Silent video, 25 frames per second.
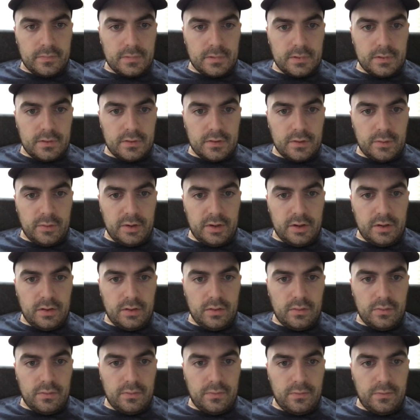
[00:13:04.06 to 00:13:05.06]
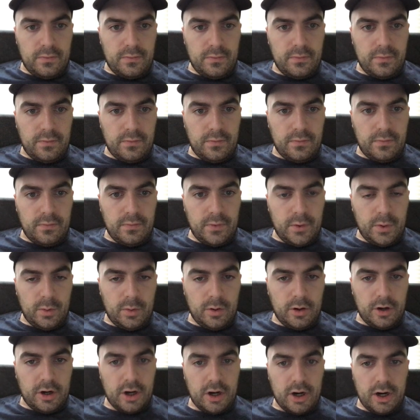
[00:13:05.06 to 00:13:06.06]
So we do
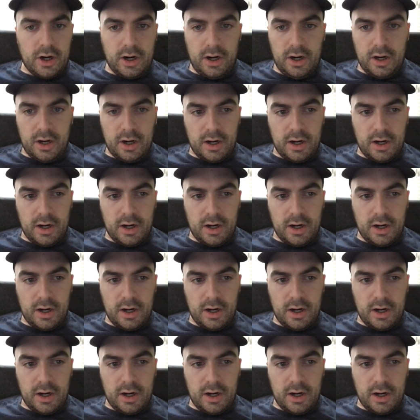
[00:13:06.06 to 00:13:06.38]
for